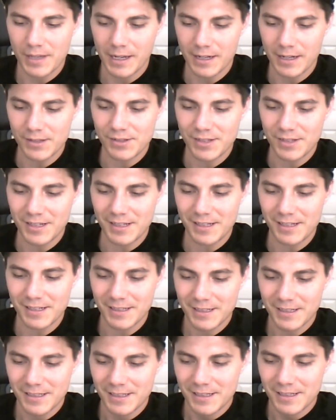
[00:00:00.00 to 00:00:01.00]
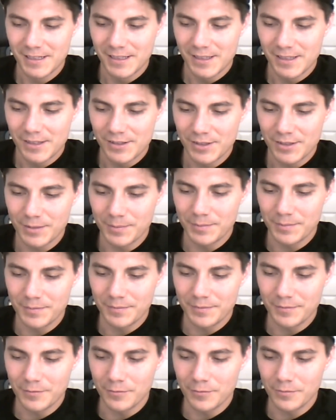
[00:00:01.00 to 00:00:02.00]
I could see
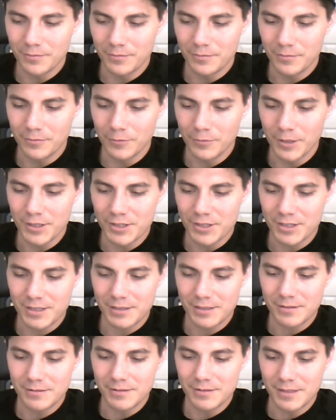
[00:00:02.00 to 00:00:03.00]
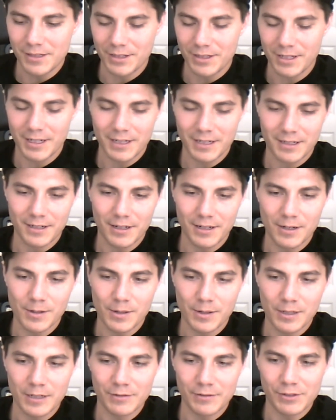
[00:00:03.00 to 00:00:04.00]
some rich, disconnected
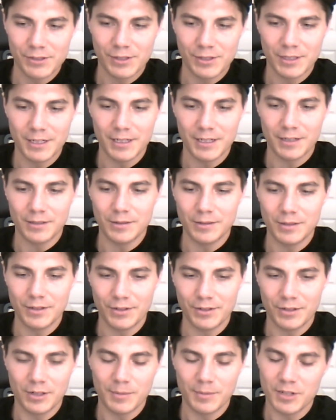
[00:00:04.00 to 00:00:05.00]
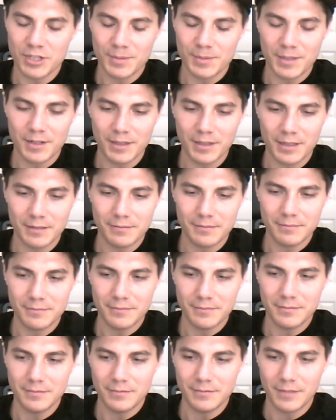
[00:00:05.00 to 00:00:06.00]
owner of a studio who doesn't know much about
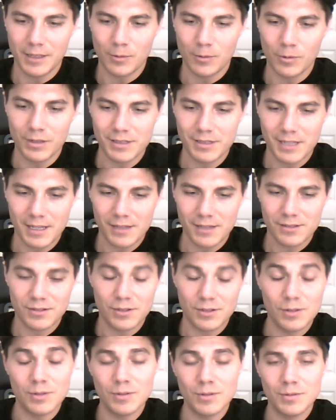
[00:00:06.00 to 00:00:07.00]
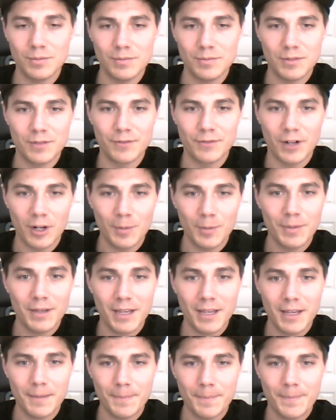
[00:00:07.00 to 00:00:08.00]
like what it takes to develop a
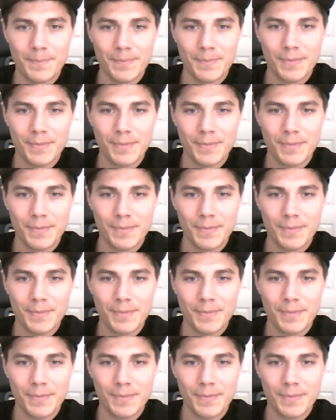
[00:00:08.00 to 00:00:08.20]
game,